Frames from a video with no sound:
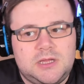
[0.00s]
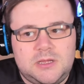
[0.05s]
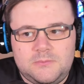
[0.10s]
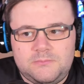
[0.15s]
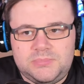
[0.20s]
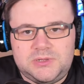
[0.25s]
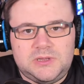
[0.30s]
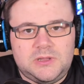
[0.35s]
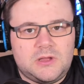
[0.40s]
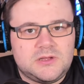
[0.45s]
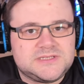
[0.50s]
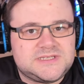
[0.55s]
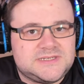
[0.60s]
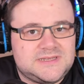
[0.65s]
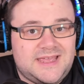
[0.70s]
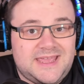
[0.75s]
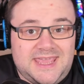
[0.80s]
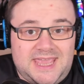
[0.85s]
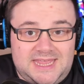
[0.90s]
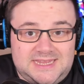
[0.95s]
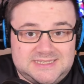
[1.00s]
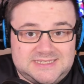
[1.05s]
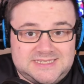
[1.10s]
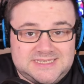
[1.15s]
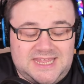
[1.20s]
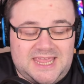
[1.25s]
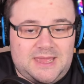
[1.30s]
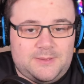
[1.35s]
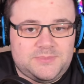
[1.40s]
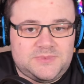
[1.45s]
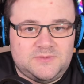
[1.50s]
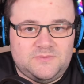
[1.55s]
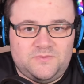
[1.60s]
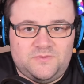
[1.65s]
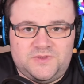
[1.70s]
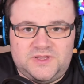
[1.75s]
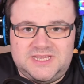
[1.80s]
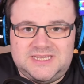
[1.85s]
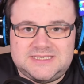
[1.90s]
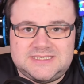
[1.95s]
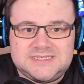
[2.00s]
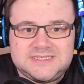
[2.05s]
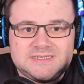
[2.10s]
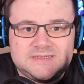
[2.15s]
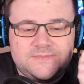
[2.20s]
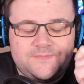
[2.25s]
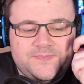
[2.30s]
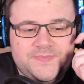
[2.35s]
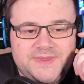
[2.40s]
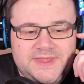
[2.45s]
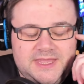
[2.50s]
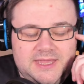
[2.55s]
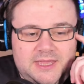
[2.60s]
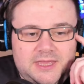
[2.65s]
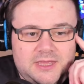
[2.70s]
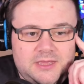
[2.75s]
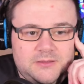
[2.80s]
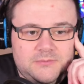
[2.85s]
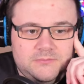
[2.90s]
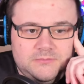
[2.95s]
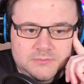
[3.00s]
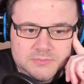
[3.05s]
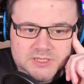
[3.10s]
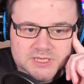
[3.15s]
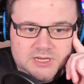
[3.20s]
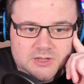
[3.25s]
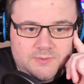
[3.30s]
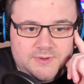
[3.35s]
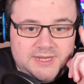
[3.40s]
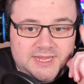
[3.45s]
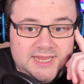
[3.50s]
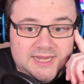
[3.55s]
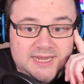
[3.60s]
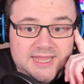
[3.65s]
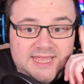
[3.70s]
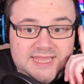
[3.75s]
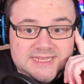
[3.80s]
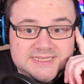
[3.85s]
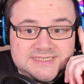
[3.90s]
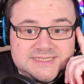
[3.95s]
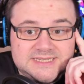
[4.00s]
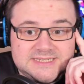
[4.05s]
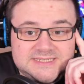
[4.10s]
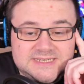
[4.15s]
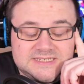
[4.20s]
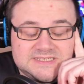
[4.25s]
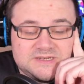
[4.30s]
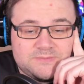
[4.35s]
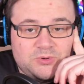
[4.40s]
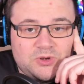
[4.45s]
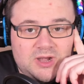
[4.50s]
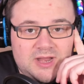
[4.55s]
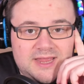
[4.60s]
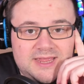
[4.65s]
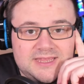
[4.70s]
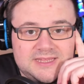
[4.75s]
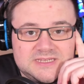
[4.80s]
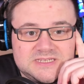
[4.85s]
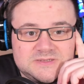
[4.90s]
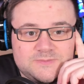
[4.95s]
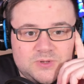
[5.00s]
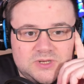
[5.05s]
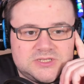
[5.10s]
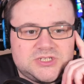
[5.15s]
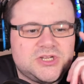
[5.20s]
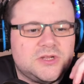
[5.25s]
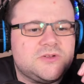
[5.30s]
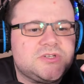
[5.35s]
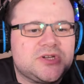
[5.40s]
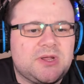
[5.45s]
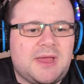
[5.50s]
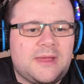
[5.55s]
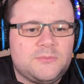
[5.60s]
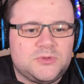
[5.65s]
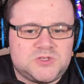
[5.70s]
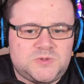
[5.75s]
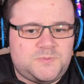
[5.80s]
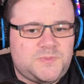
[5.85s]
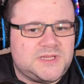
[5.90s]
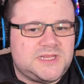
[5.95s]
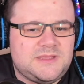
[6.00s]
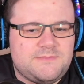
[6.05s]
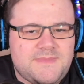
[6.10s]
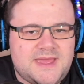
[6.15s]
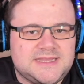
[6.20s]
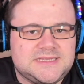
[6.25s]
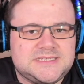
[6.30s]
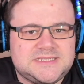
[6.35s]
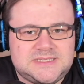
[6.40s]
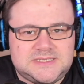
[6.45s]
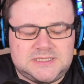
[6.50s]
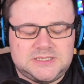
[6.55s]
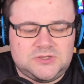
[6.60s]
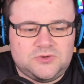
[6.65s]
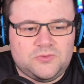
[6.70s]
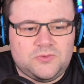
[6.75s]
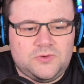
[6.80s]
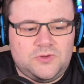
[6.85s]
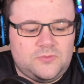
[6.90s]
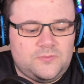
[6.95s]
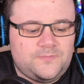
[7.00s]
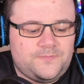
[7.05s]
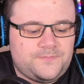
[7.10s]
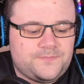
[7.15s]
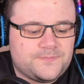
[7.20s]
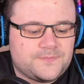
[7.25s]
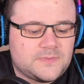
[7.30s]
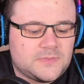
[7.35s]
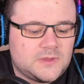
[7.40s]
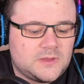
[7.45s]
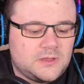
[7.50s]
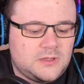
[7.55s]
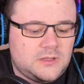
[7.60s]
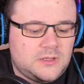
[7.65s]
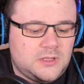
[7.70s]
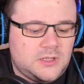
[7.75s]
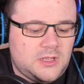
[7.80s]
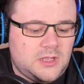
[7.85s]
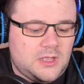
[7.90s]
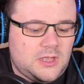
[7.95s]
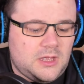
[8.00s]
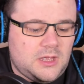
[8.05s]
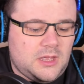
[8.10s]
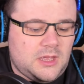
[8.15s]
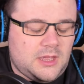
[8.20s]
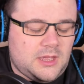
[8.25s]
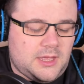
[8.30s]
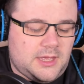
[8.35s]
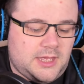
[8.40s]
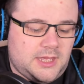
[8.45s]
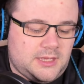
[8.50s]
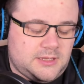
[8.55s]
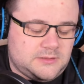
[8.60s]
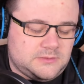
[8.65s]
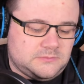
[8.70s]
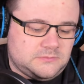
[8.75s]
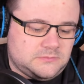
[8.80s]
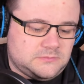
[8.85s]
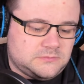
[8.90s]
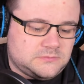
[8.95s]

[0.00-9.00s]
plot against Captain Flint. You know, and it's a surprise. But it shows you how much Billy meant to the crew. You